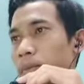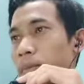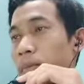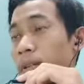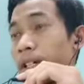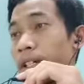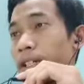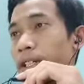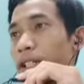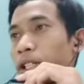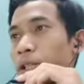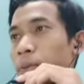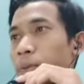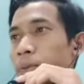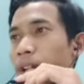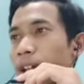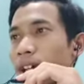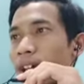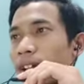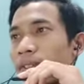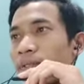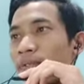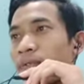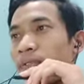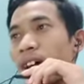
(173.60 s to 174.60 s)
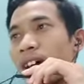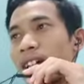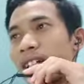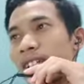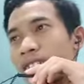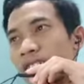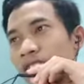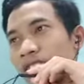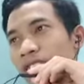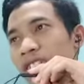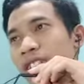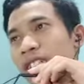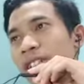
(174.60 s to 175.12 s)
Medium and
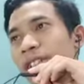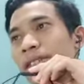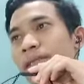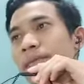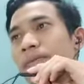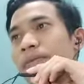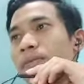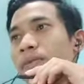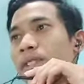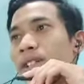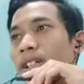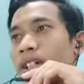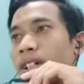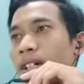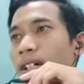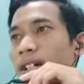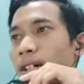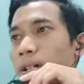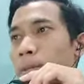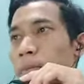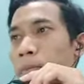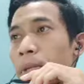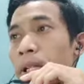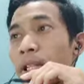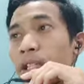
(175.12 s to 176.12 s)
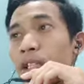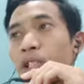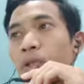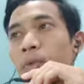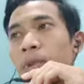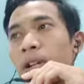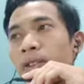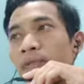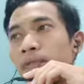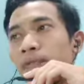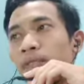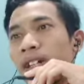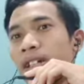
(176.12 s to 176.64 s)
fine grading.
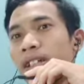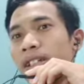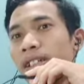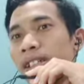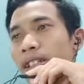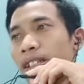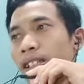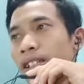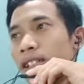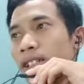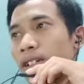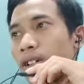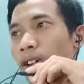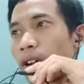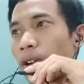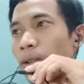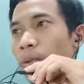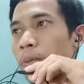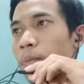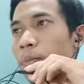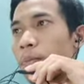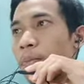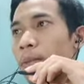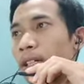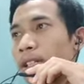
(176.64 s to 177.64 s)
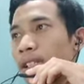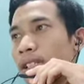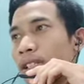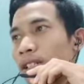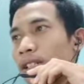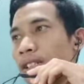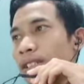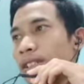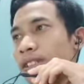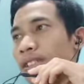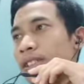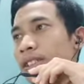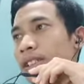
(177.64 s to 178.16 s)
Medium and fine grading of
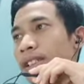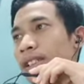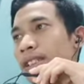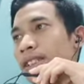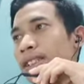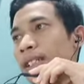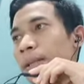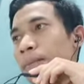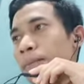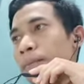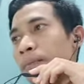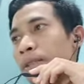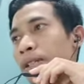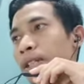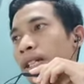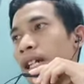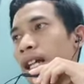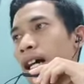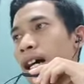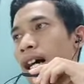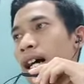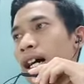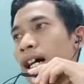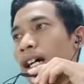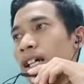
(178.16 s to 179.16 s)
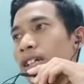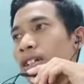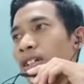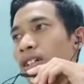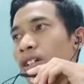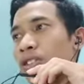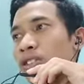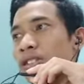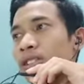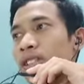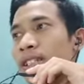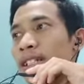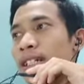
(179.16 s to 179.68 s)
metallurgical sample are
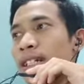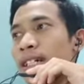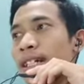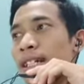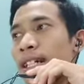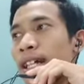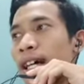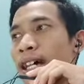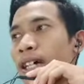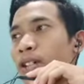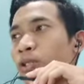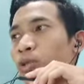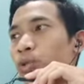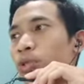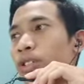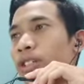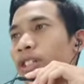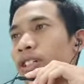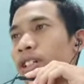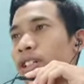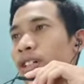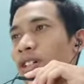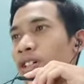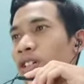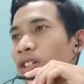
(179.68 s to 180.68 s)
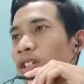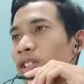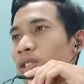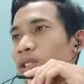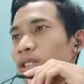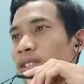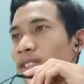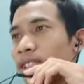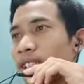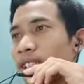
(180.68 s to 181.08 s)
closely allied with the coarse